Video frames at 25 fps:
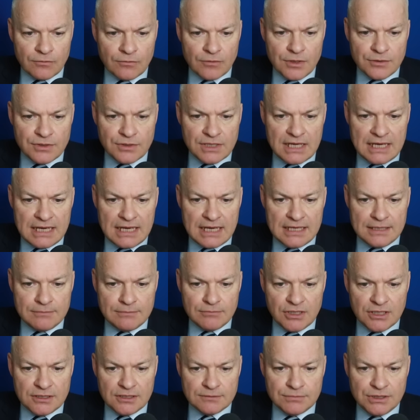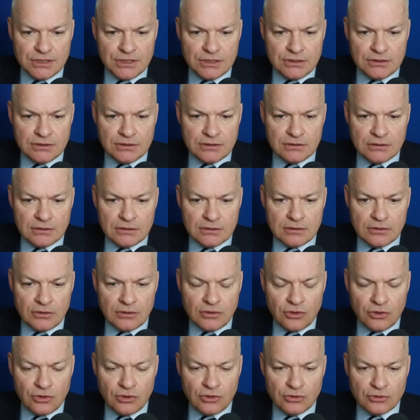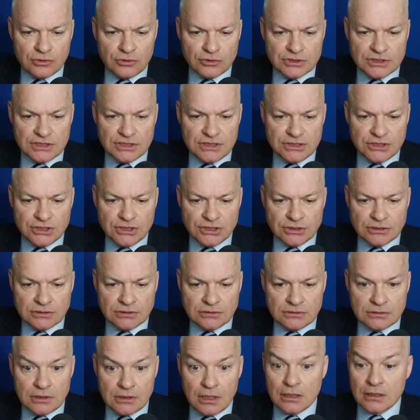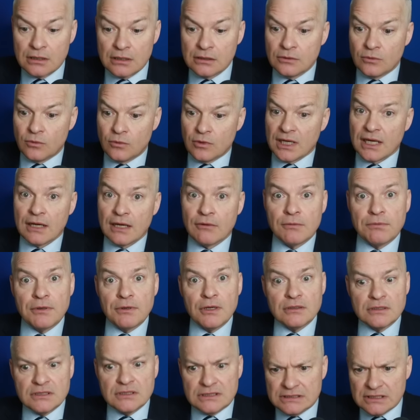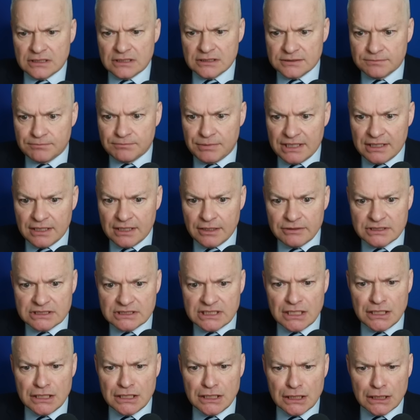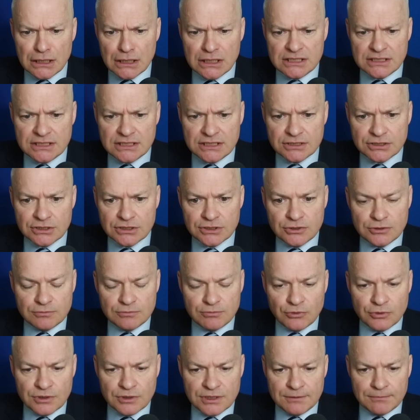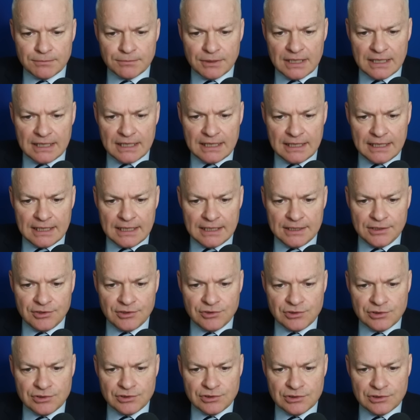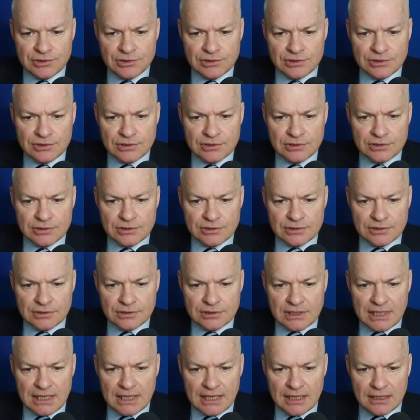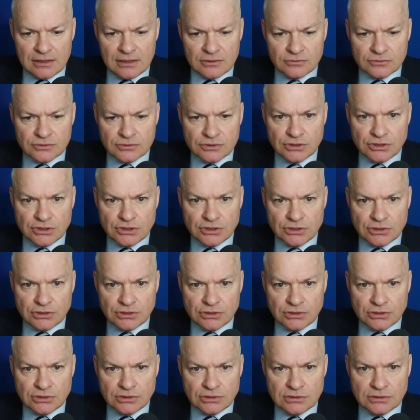Row K might be hottish. Oh, wow, opponent does bingo, and it's a 92-point play. Ouch.